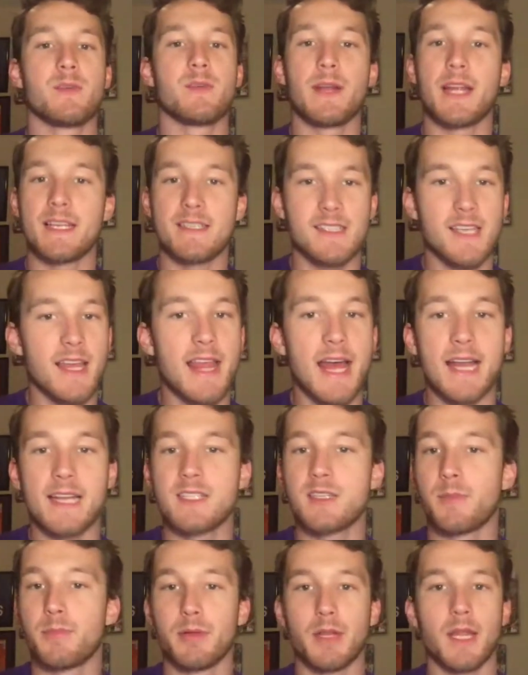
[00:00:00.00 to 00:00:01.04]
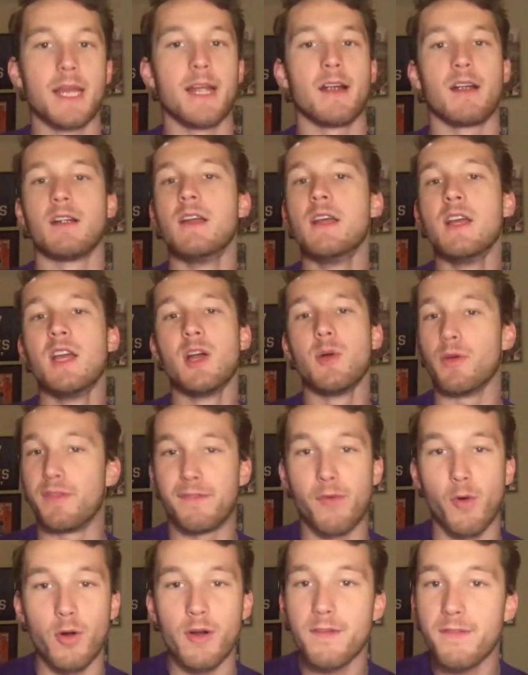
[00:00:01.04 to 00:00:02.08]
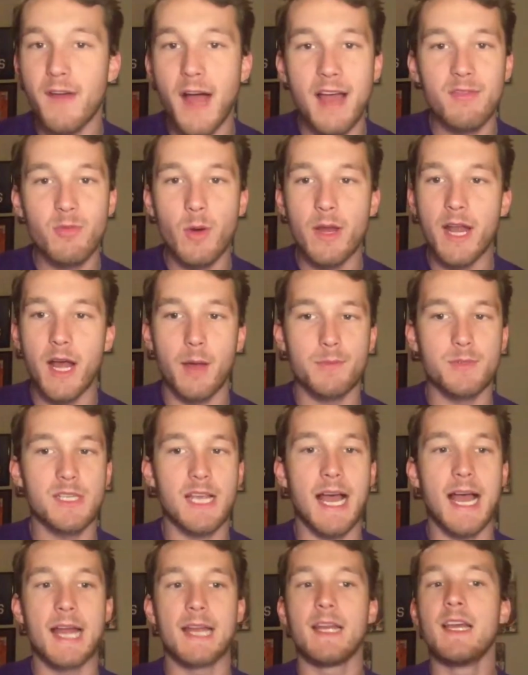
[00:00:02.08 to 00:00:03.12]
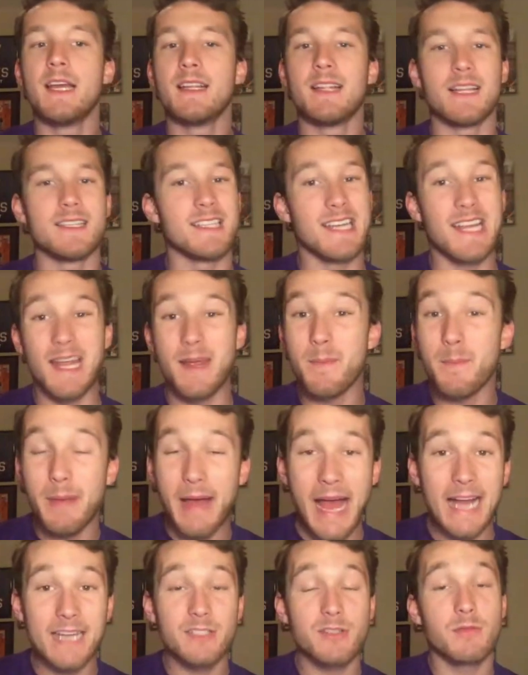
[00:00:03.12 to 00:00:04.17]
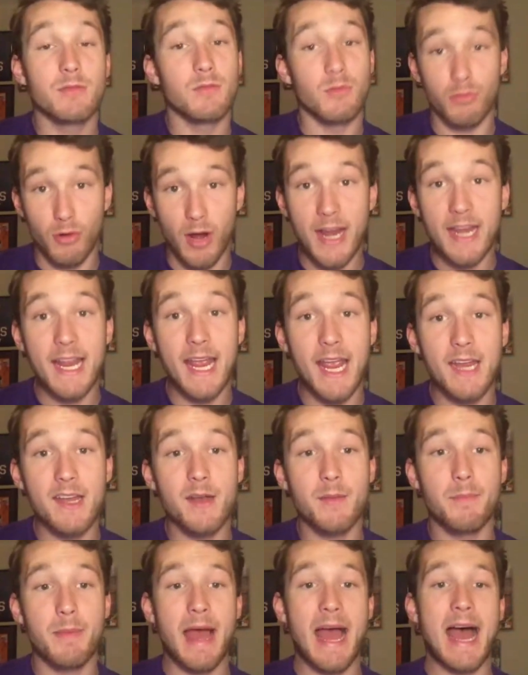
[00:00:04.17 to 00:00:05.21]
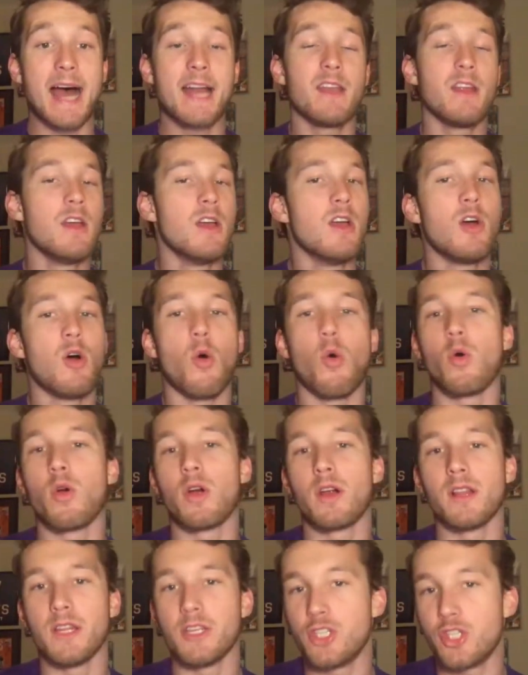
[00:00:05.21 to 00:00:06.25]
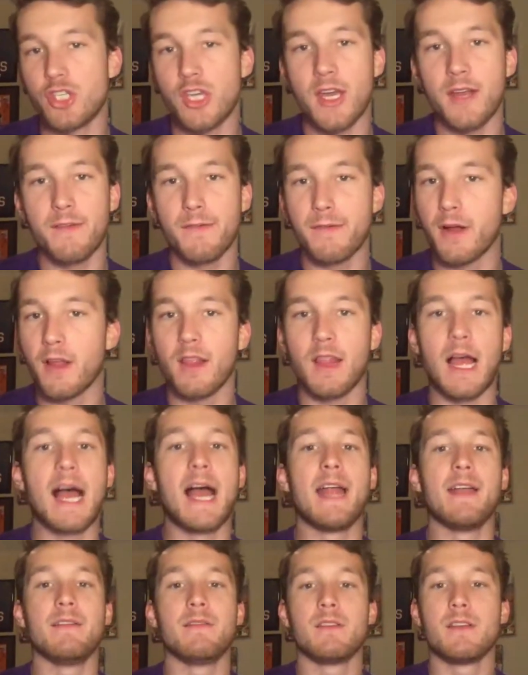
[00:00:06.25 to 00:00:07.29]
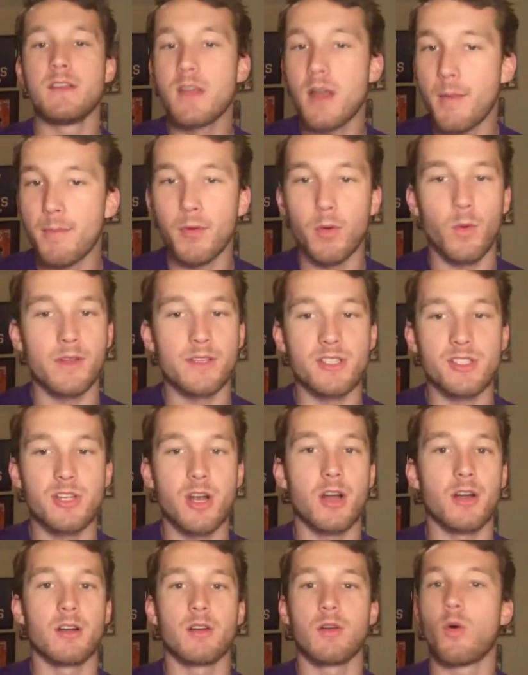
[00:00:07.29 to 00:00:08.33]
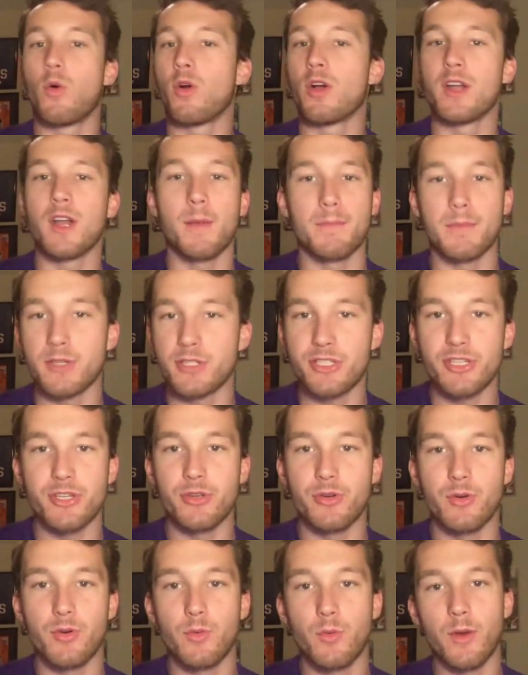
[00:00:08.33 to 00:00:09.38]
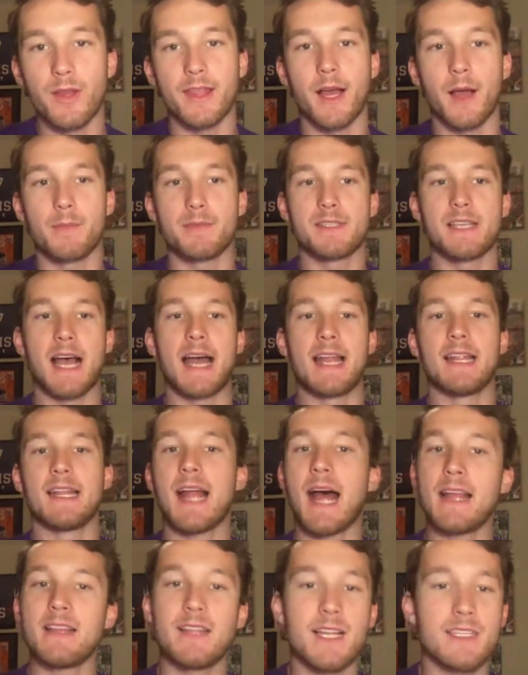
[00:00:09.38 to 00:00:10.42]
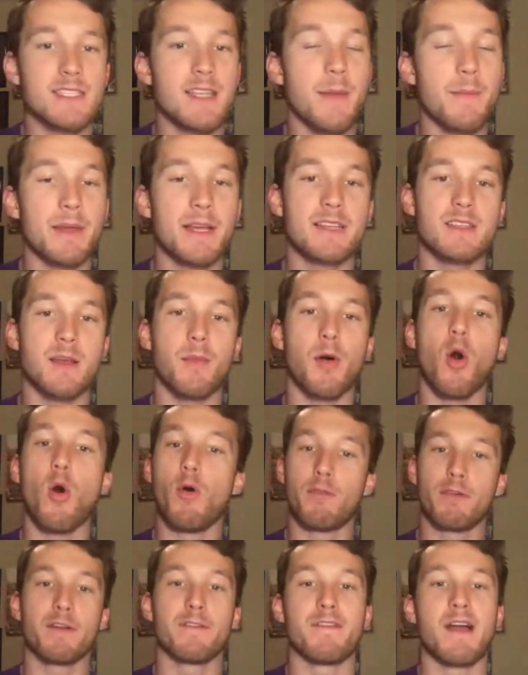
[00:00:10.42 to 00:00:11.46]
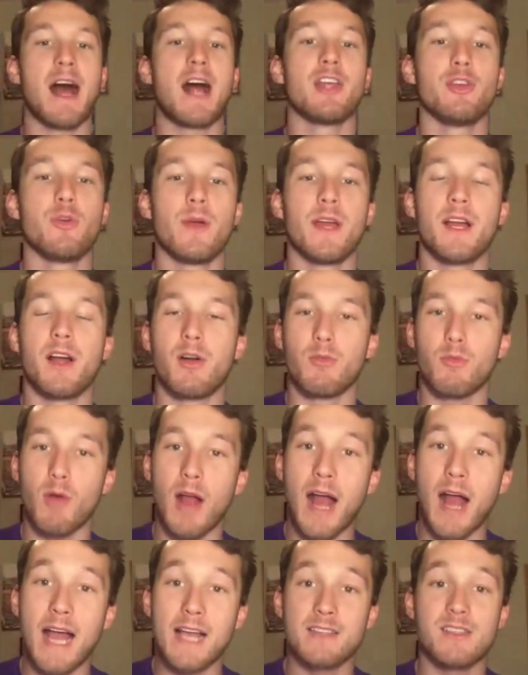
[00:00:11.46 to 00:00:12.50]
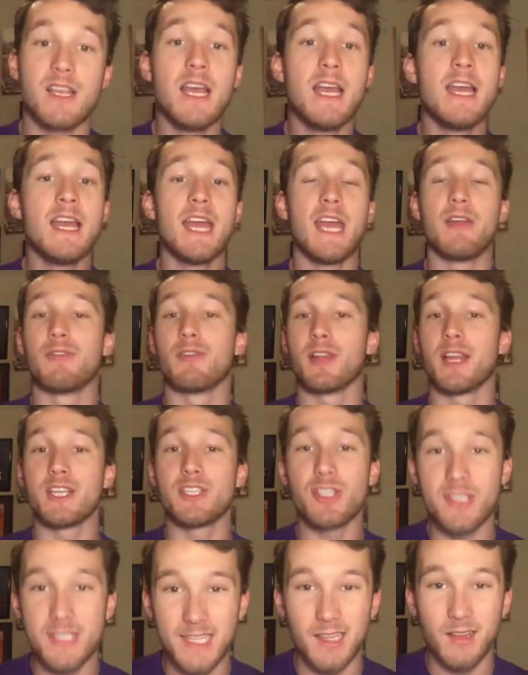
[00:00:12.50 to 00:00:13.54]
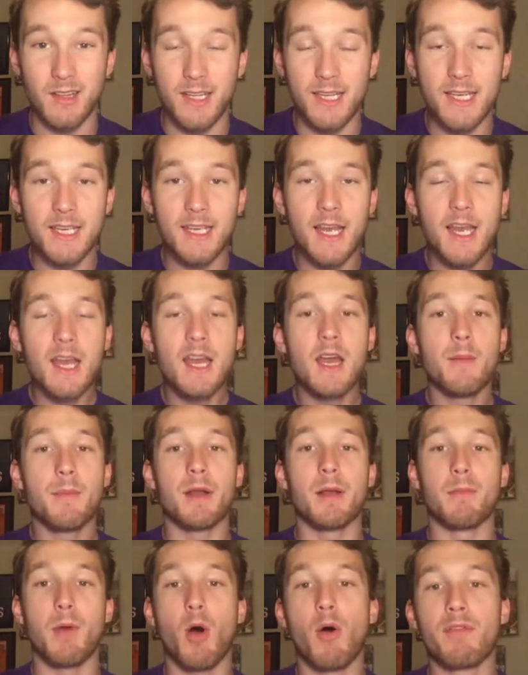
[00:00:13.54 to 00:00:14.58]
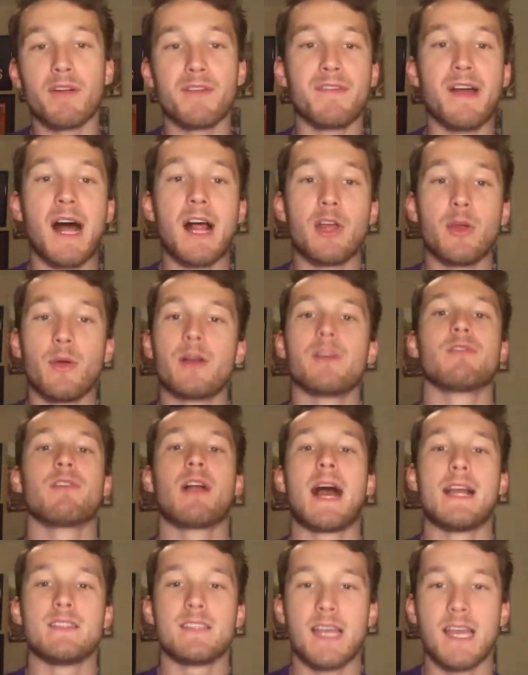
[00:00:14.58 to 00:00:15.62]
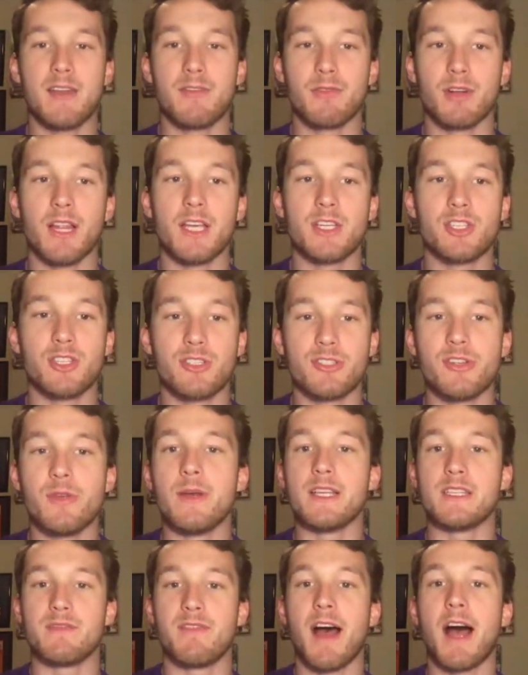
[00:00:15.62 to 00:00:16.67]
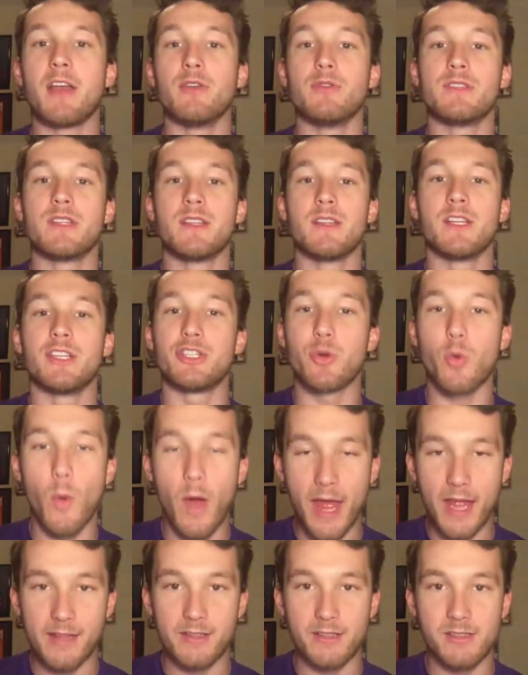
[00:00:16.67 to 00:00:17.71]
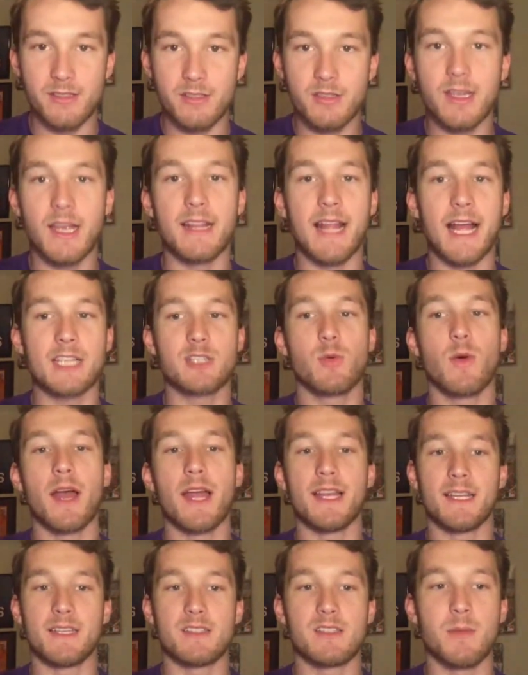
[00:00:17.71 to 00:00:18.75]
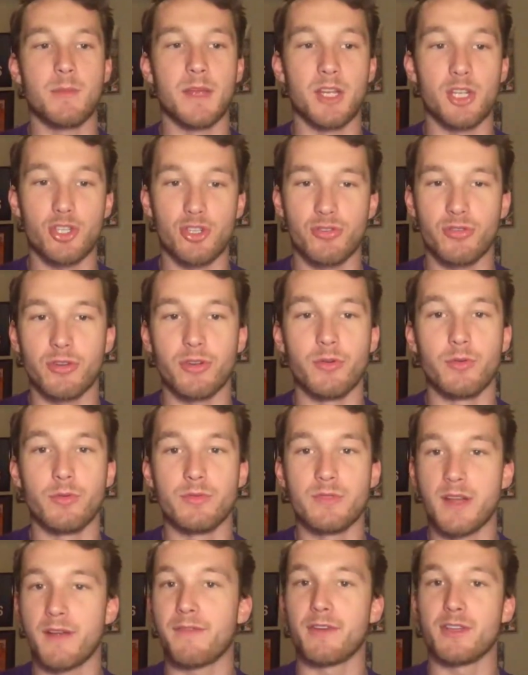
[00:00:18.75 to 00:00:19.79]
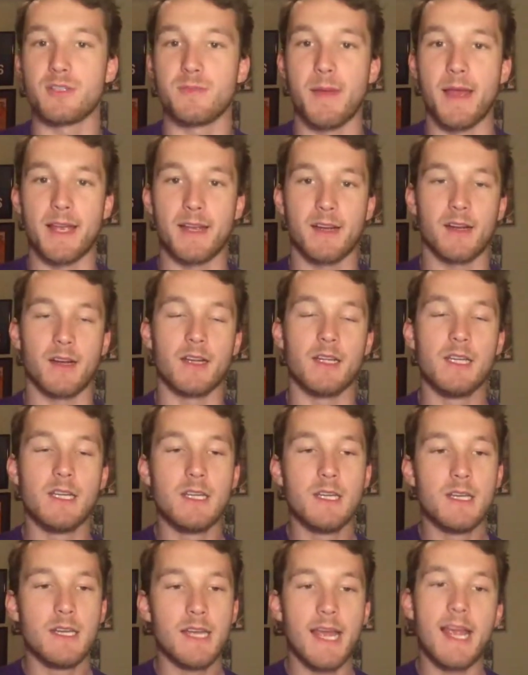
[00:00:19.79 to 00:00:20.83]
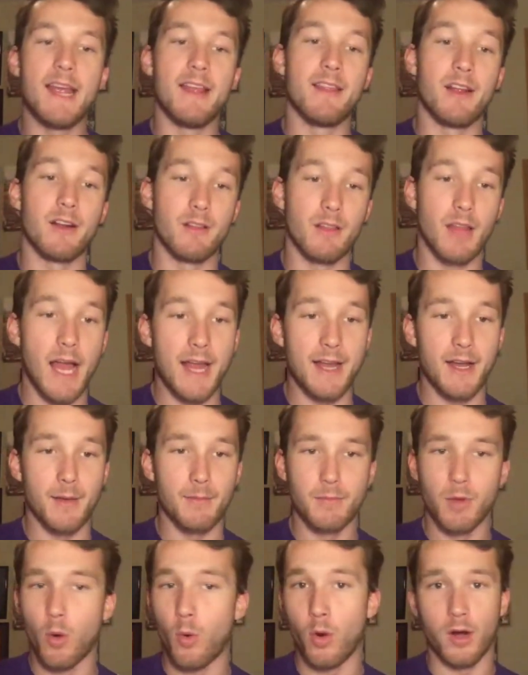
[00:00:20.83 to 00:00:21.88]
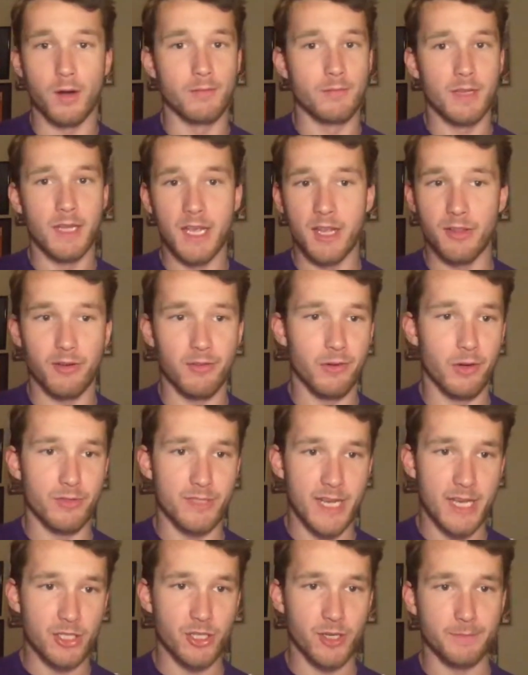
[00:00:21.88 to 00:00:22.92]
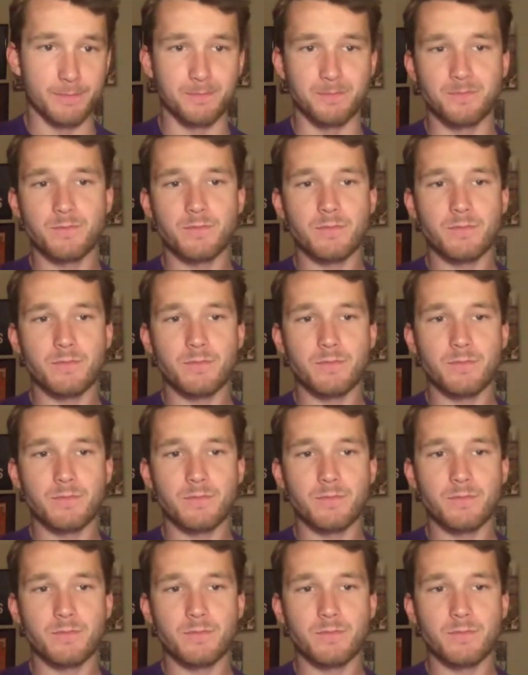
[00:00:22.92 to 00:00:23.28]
And when I say that, it's a player with 4-5 win upside. That's an impact right-handed bat, or a legit frontline number one starter, or a number two with upside. And that's not because I'm overvaluing Arraez in relation to the league, but I'm overvaluing Arraez in relation to his value to the Twins. And that's why it needs to be a true difference maker in their lineup or in their rotation.